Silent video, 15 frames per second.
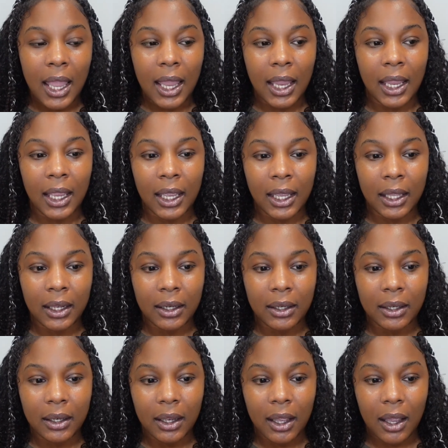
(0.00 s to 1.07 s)
And
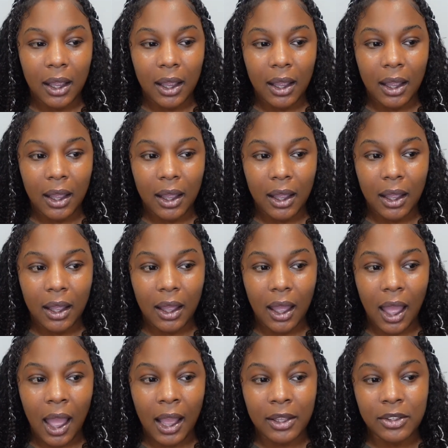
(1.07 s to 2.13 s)

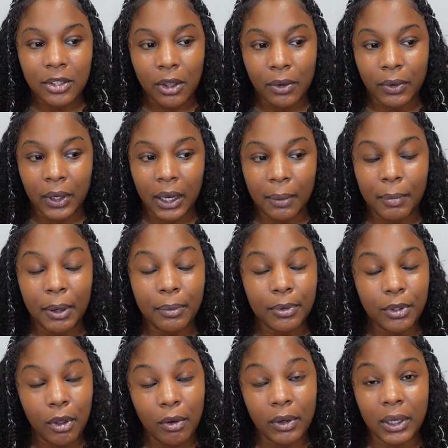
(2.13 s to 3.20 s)
I told him, he
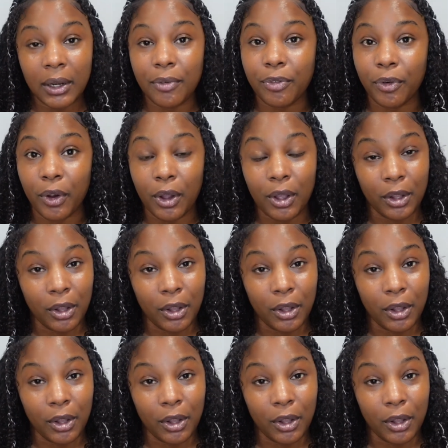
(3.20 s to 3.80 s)
was holding him for a